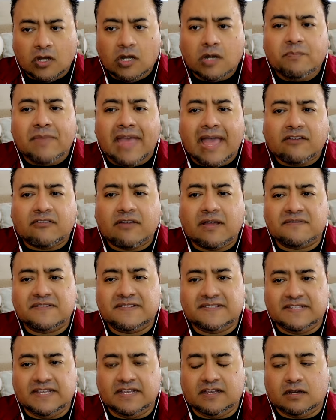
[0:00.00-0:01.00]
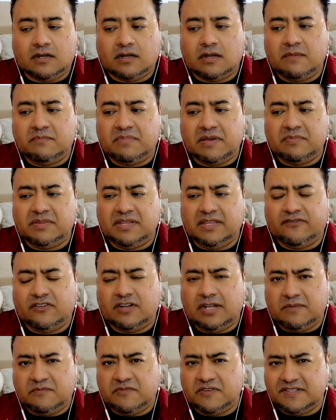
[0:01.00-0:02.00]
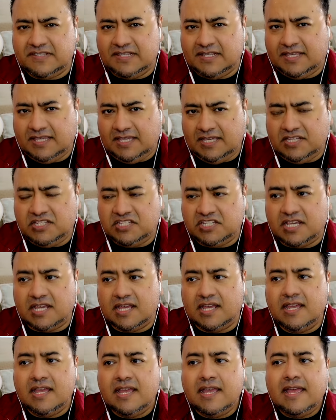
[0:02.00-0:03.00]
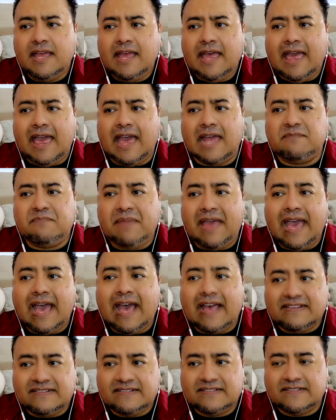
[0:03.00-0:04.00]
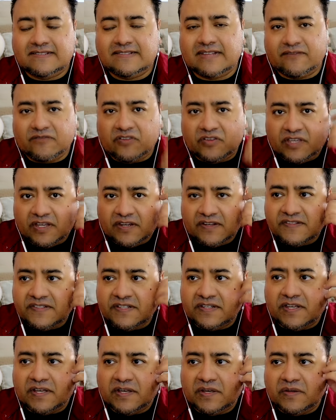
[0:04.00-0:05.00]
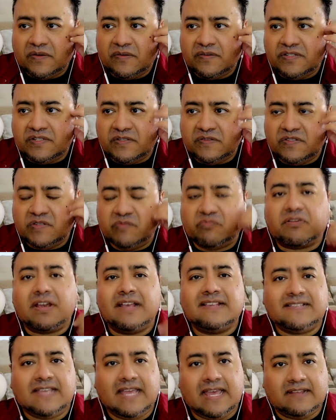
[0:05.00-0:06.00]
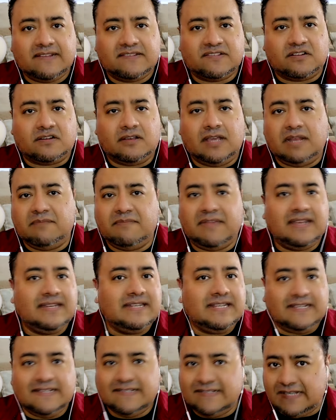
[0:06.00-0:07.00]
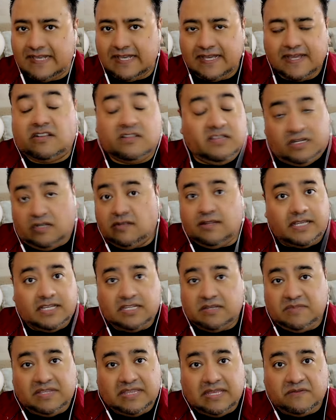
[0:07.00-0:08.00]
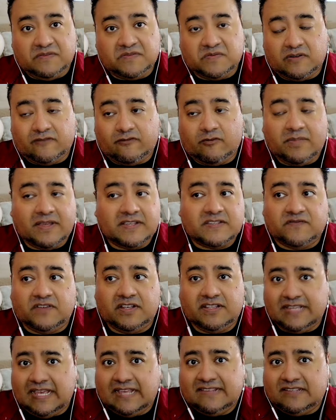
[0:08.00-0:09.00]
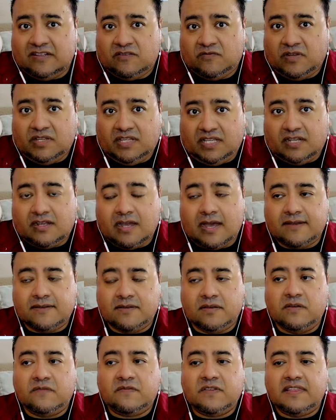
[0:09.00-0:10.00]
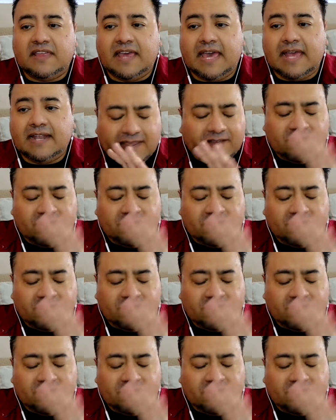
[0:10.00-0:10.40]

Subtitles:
Her background singer, I believe her name was Lakeisha, had passed several years ago due to breast cancer. And Mandisa, clearly, I mean, that was one of her best friends, hasn't really gotten over that.